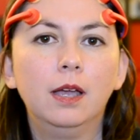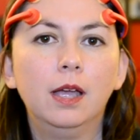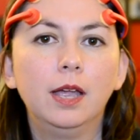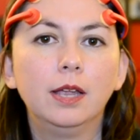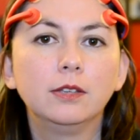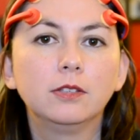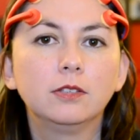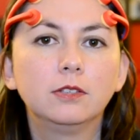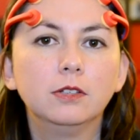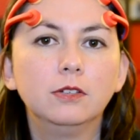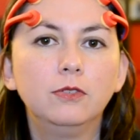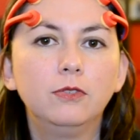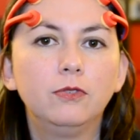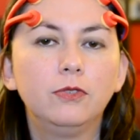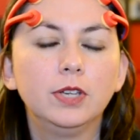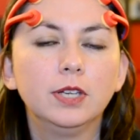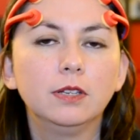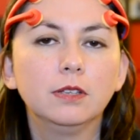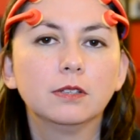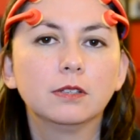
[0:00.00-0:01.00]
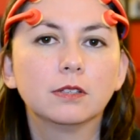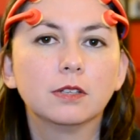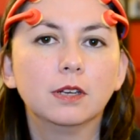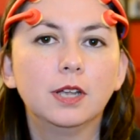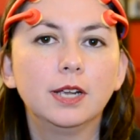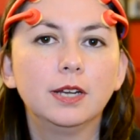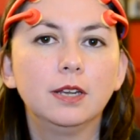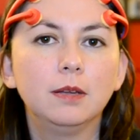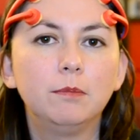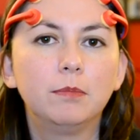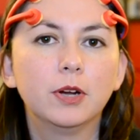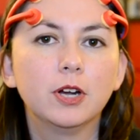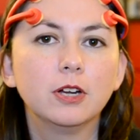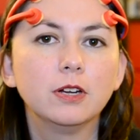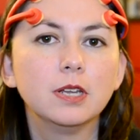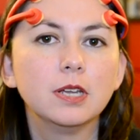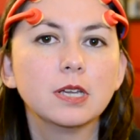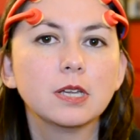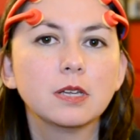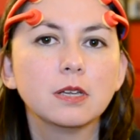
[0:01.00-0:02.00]
It still feels slightly
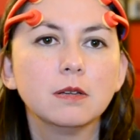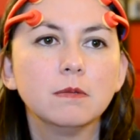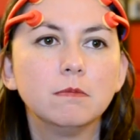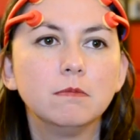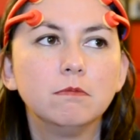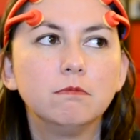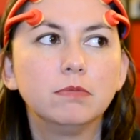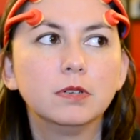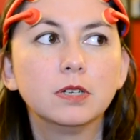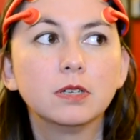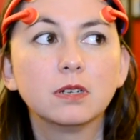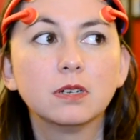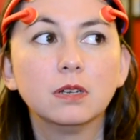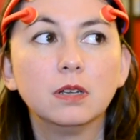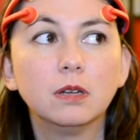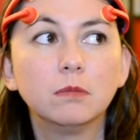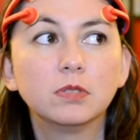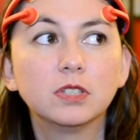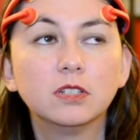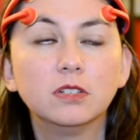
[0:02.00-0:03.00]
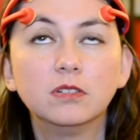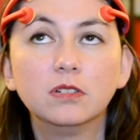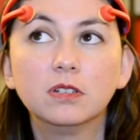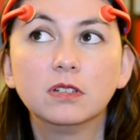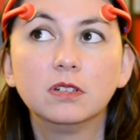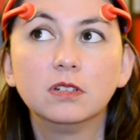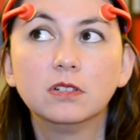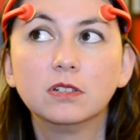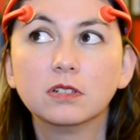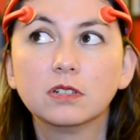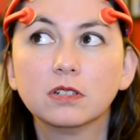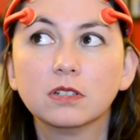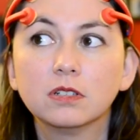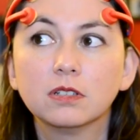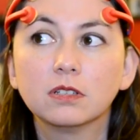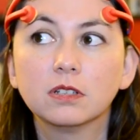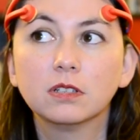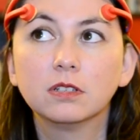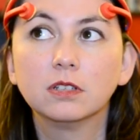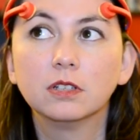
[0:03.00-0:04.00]
burning, but I'm still not
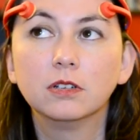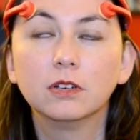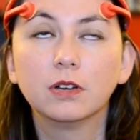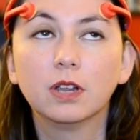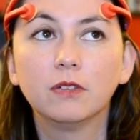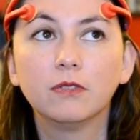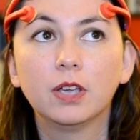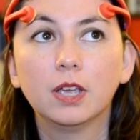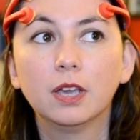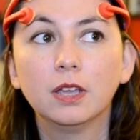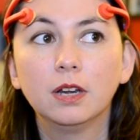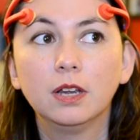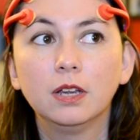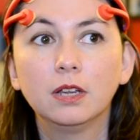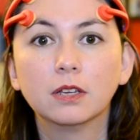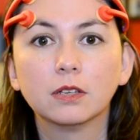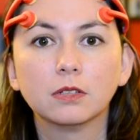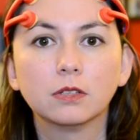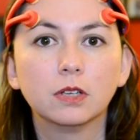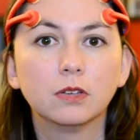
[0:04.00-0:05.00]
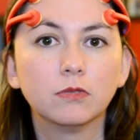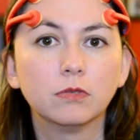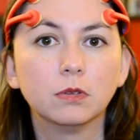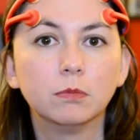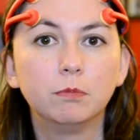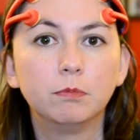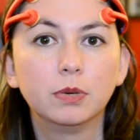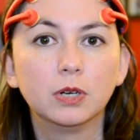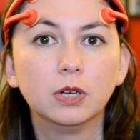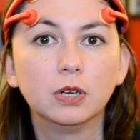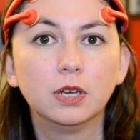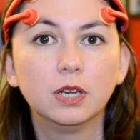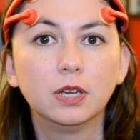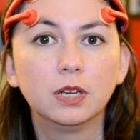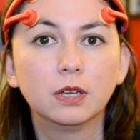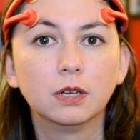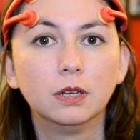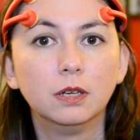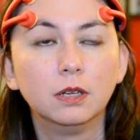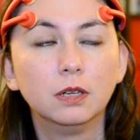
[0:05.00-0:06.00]
nauseous. I still don't have a headache, aside from the
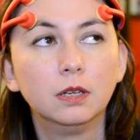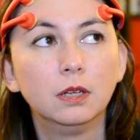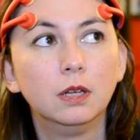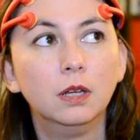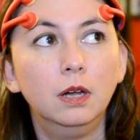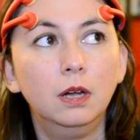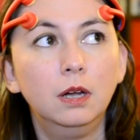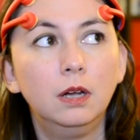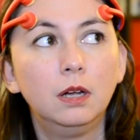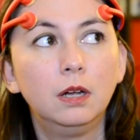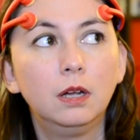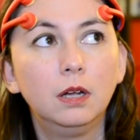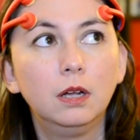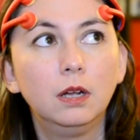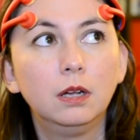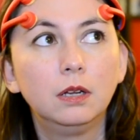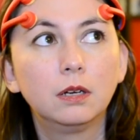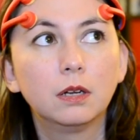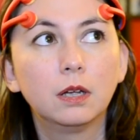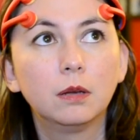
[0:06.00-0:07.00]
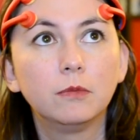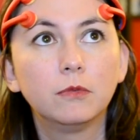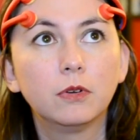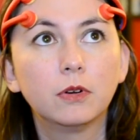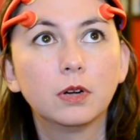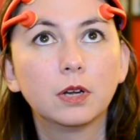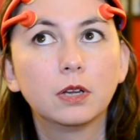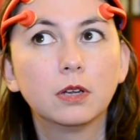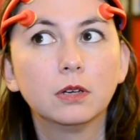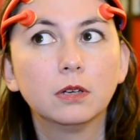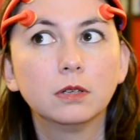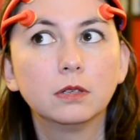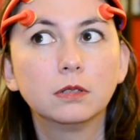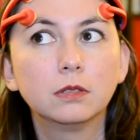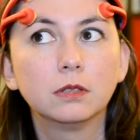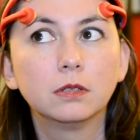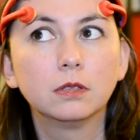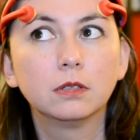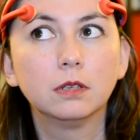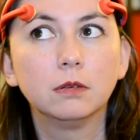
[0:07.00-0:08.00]
burning. And I'm very
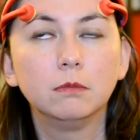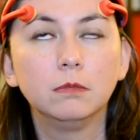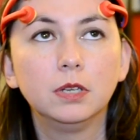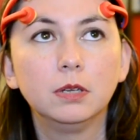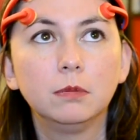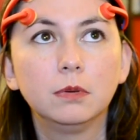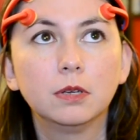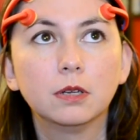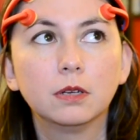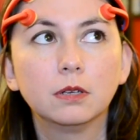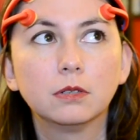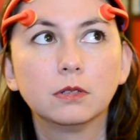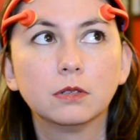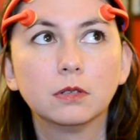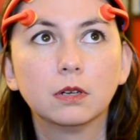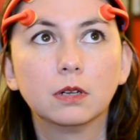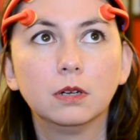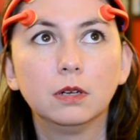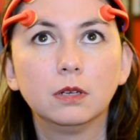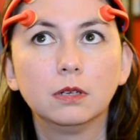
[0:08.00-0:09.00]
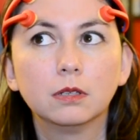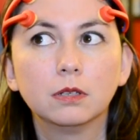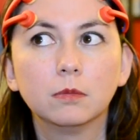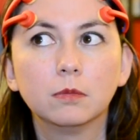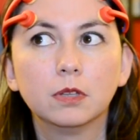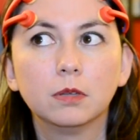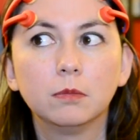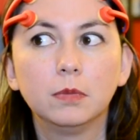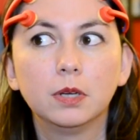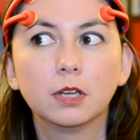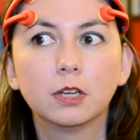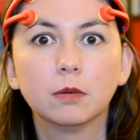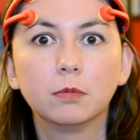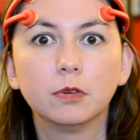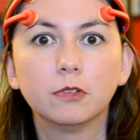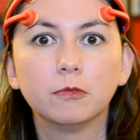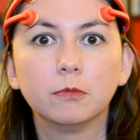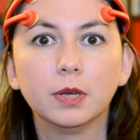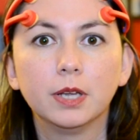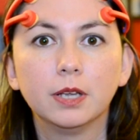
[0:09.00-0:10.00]
conscious that maybe I should have cleaned some of the makeup
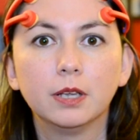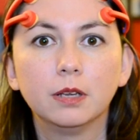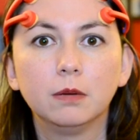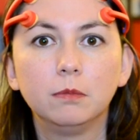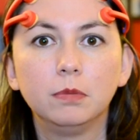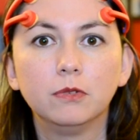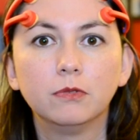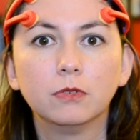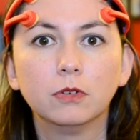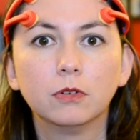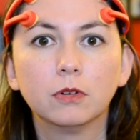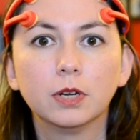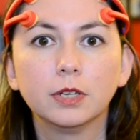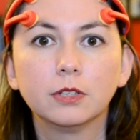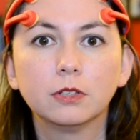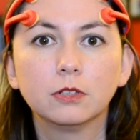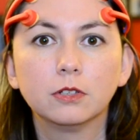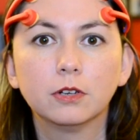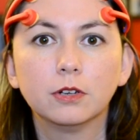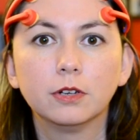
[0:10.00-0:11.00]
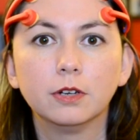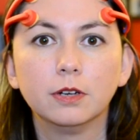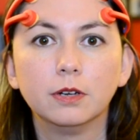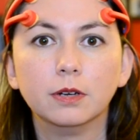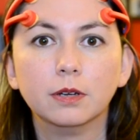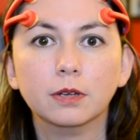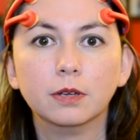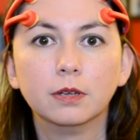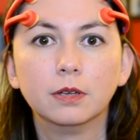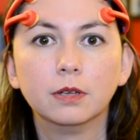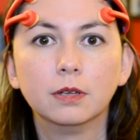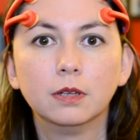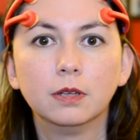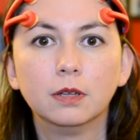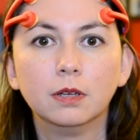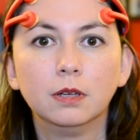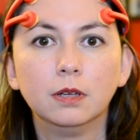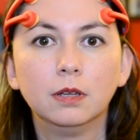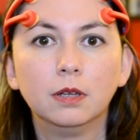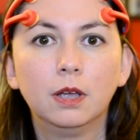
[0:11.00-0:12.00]
off my head before I started.
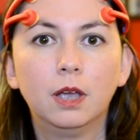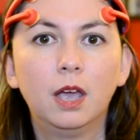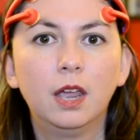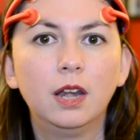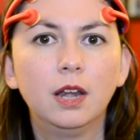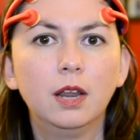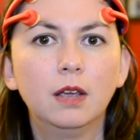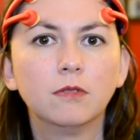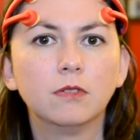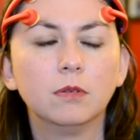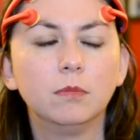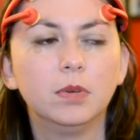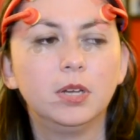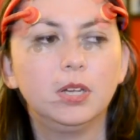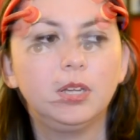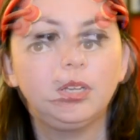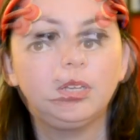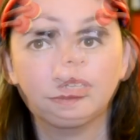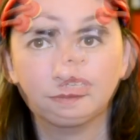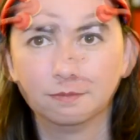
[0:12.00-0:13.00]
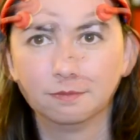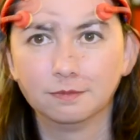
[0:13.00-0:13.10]
Never mind.